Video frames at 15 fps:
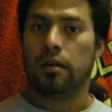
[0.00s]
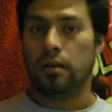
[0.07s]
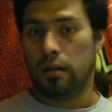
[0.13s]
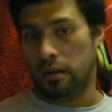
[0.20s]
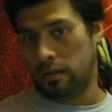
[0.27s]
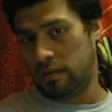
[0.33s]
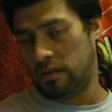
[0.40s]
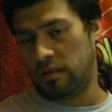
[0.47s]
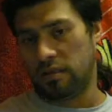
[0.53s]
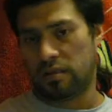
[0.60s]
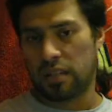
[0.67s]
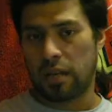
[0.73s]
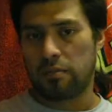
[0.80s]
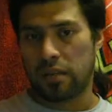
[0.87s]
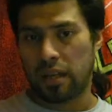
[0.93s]
It's the
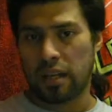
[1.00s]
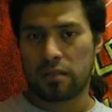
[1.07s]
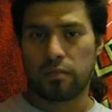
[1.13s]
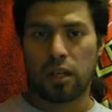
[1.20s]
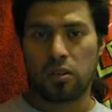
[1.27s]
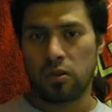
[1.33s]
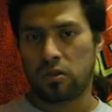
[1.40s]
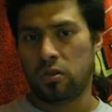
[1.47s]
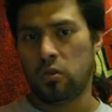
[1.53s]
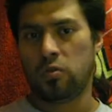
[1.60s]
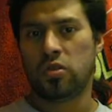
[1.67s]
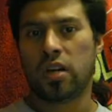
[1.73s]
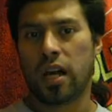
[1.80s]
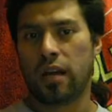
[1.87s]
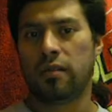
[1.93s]
same thing as my YouTube
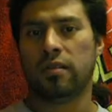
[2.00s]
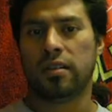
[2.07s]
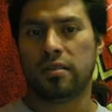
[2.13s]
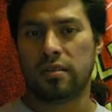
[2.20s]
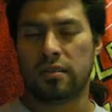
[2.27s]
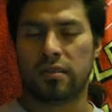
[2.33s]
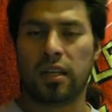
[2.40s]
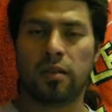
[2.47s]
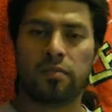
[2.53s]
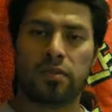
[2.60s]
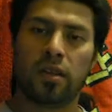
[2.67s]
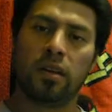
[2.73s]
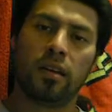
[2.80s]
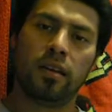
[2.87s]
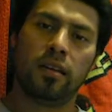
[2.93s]
channel. It's the same
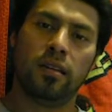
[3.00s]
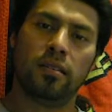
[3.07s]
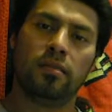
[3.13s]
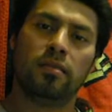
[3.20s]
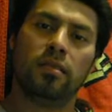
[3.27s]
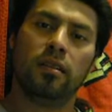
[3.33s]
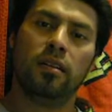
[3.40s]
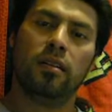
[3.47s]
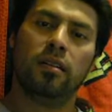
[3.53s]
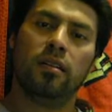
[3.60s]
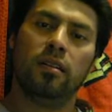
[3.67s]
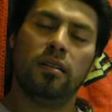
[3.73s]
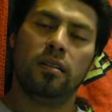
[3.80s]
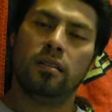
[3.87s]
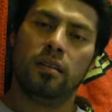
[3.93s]
thing as
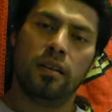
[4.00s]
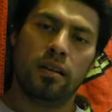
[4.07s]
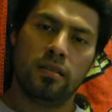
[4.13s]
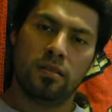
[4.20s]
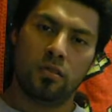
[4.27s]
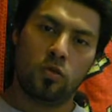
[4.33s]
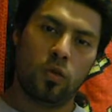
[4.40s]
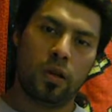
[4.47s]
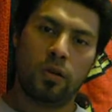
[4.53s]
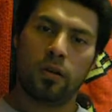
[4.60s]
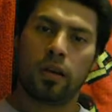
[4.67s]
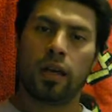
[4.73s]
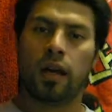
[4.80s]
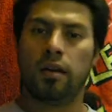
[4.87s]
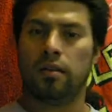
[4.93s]
the Twitter
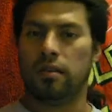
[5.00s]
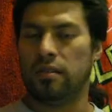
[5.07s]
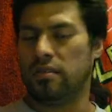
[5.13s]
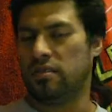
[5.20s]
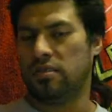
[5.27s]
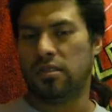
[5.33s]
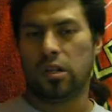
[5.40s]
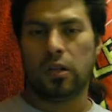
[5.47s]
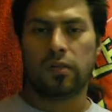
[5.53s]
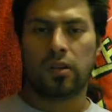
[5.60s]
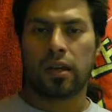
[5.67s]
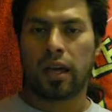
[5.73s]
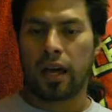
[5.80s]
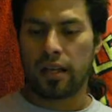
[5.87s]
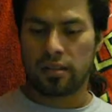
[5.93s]
account,
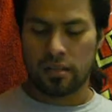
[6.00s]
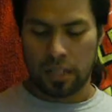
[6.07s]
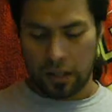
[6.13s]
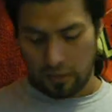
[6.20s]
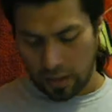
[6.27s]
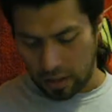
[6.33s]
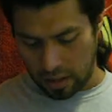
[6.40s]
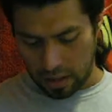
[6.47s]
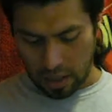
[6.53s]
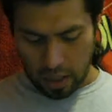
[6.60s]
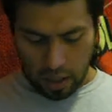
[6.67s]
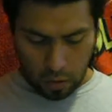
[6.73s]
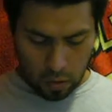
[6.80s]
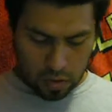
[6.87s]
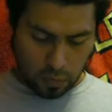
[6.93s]
SilverCatsTV.
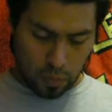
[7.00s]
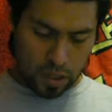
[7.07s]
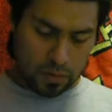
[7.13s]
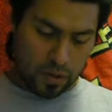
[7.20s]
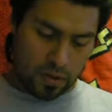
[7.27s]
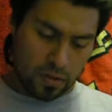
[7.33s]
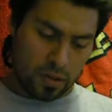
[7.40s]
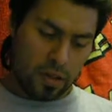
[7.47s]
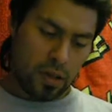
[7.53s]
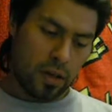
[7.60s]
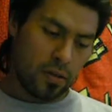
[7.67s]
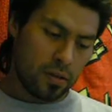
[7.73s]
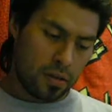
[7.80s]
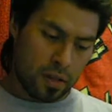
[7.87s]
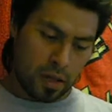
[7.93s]
Which brings me to the
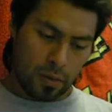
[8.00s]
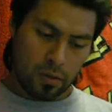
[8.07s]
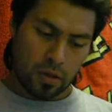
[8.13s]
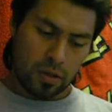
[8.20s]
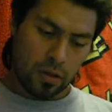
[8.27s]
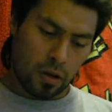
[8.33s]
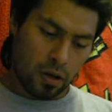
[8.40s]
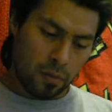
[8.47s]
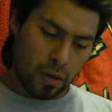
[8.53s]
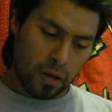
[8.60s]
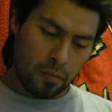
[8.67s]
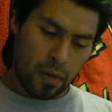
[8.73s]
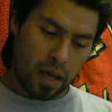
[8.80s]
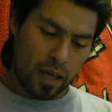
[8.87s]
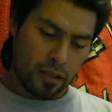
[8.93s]
other thing I'm going to talk
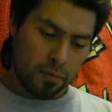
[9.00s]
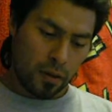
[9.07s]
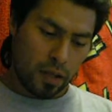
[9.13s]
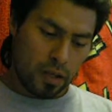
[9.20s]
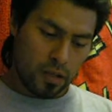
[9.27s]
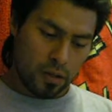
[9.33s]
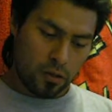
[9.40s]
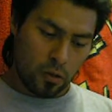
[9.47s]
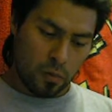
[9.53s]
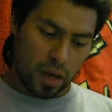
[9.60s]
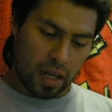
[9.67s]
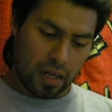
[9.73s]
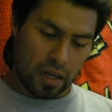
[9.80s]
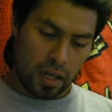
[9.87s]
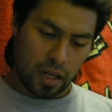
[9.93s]
about, my explanation to
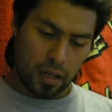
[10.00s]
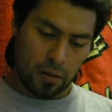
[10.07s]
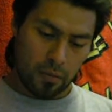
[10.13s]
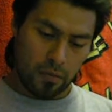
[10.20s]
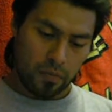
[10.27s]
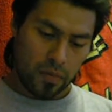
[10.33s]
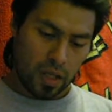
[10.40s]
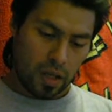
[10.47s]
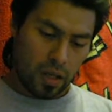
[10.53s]
my name.